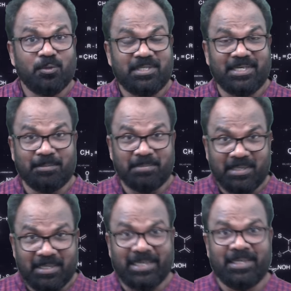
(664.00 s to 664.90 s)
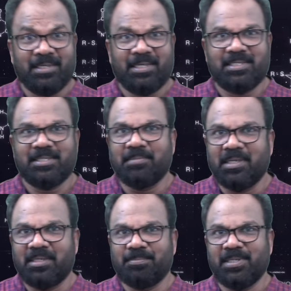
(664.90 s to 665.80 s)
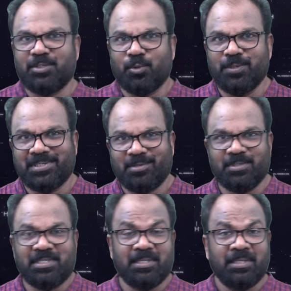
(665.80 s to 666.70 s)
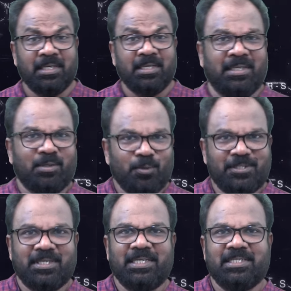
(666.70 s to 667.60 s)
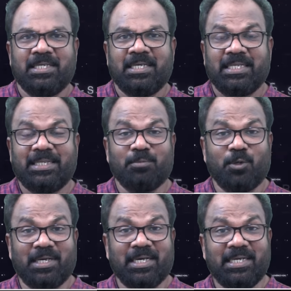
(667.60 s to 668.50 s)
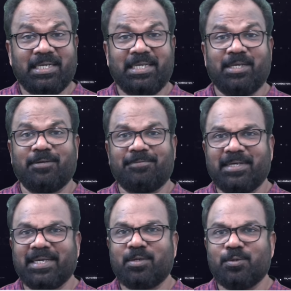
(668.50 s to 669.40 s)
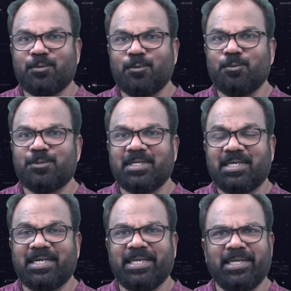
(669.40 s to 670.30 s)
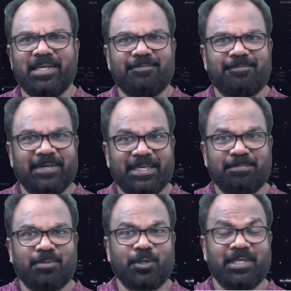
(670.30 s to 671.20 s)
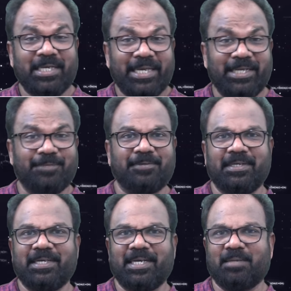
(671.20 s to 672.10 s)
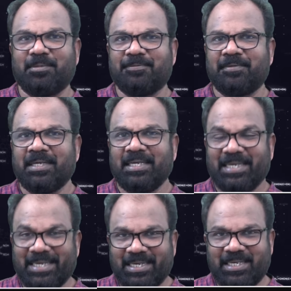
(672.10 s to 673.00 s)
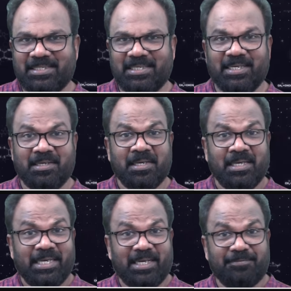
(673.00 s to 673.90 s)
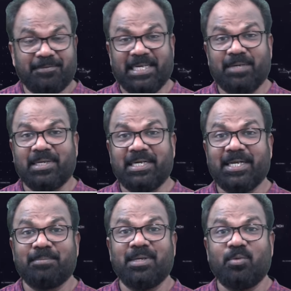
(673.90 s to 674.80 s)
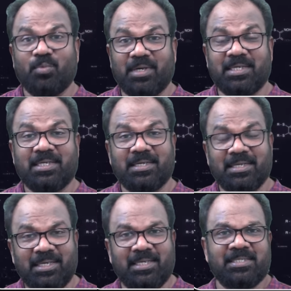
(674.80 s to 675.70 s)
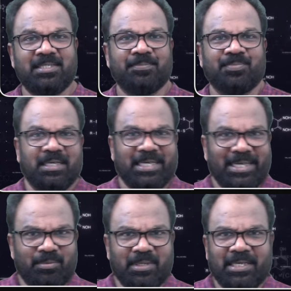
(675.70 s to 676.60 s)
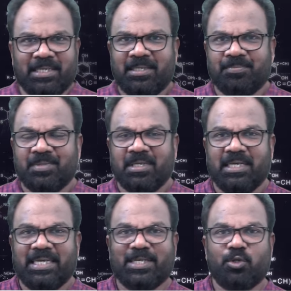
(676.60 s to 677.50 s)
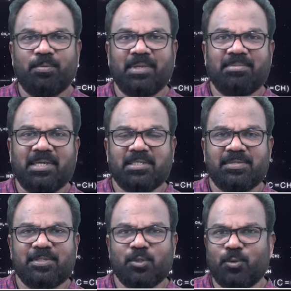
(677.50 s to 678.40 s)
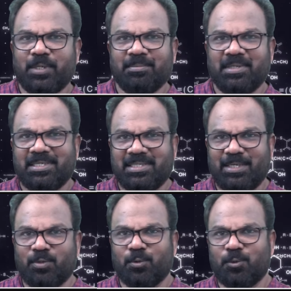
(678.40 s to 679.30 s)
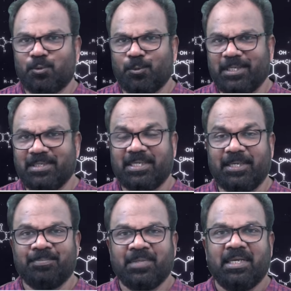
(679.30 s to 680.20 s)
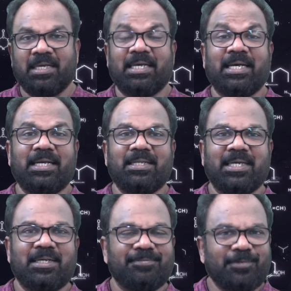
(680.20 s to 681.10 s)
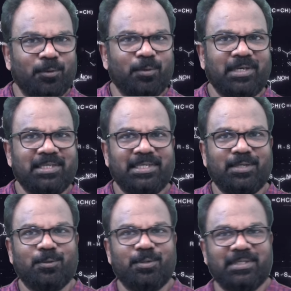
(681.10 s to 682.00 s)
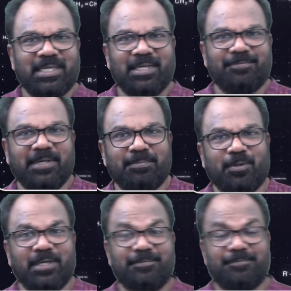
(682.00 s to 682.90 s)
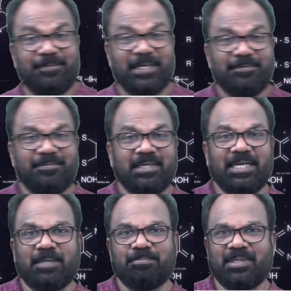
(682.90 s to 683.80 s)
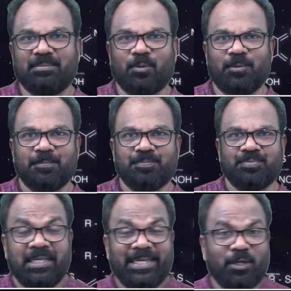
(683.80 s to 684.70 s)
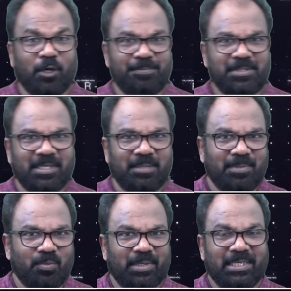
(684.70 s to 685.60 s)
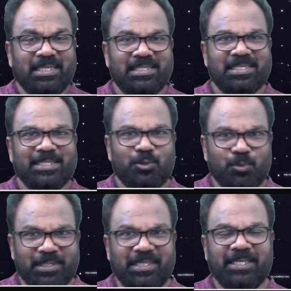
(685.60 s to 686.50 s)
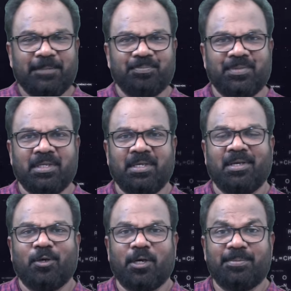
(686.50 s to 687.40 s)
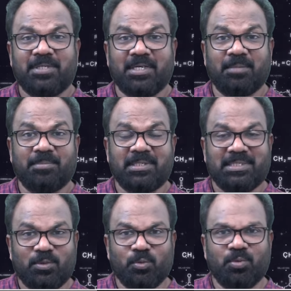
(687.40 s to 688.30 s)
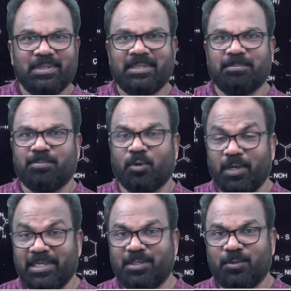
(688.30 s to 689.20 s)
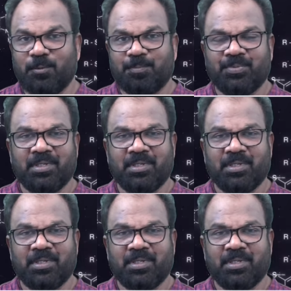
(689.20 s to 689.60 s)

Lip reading: question number 9, it is a multiple choice question. The question is, the molarity of an aqueous solution containing 5.85 gram of NaCl in 500 ml water is given that atomic mass of sodium is equal to 23 and that of chlorine is equal to 35.5 gram per mole. Here the option number 1 is 20, option number 2, 0.2,